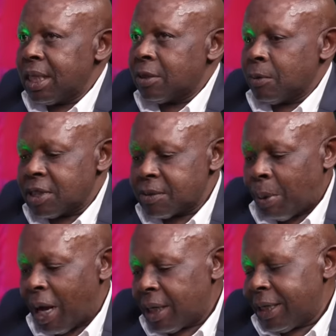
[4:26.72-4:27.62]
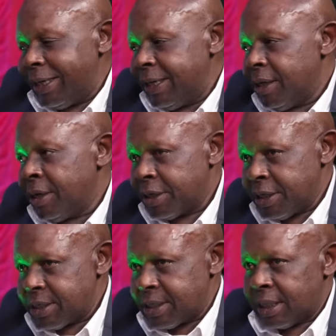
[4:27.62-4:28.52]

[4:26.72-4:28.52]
that was partly a reason.